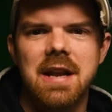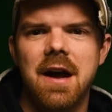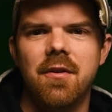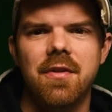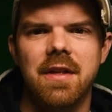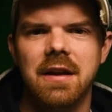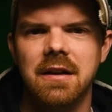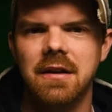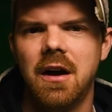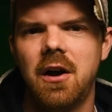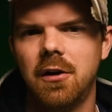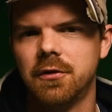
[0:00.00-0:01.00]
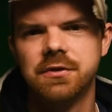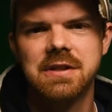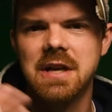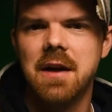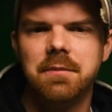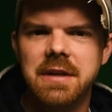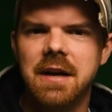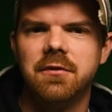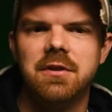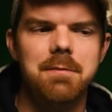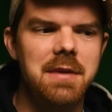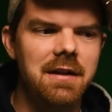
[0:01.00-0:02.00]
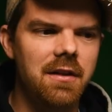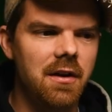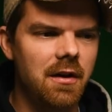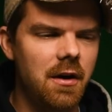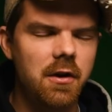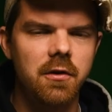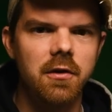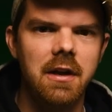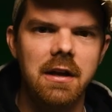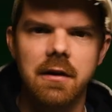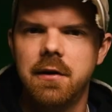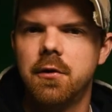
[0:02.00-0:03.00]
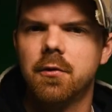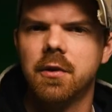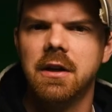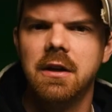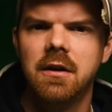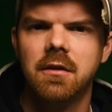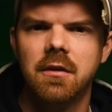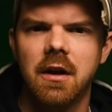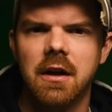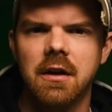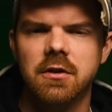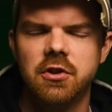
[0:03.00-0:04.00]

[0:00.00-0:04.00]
now and then I'll stop down to meet the 180 degree uh,